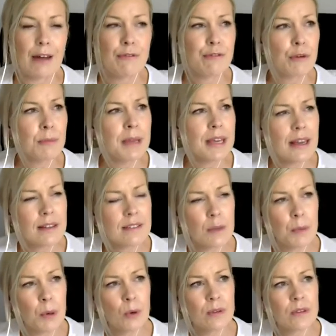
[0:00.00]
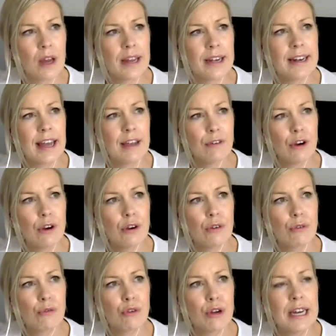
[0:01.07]
and for me, I suppose I
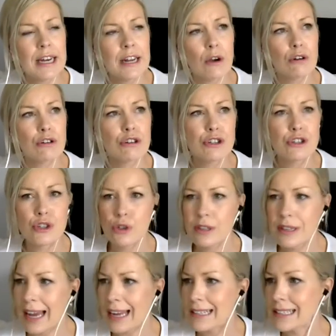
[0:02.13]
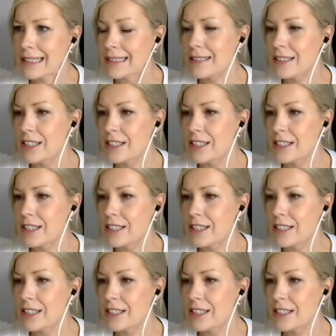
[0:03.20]
never really understood that to,